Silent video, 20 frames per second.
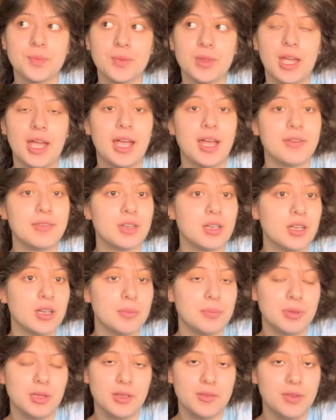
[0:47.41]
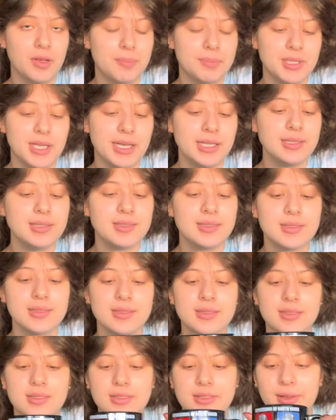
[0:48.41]
I have a couple of updates.
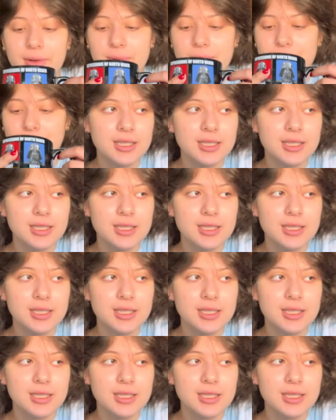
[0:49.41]
So